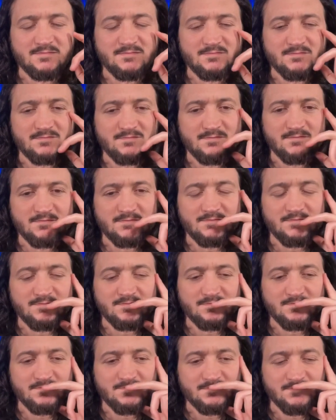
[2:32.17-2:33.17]

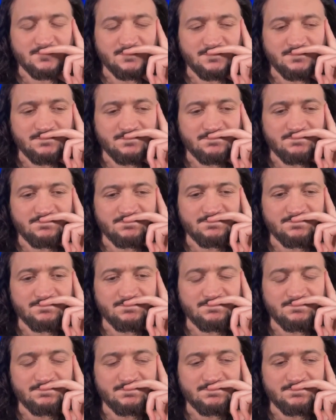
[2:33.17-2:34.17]

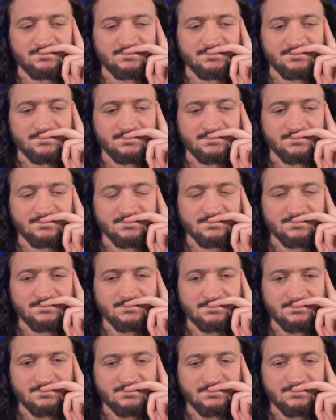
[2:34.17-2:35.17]

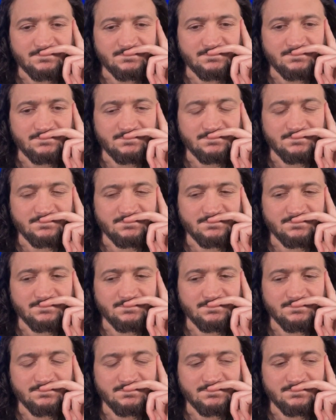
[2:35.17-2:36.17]

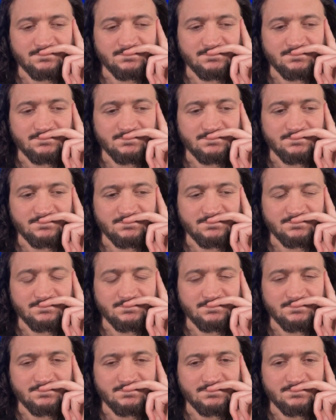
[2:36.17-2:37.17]

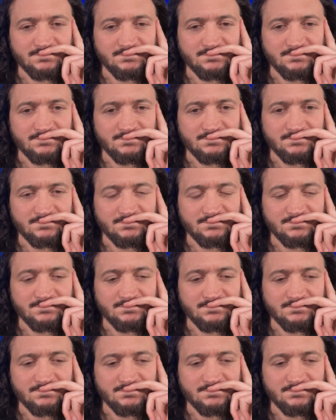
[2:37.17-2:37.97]
The person shown says nothing.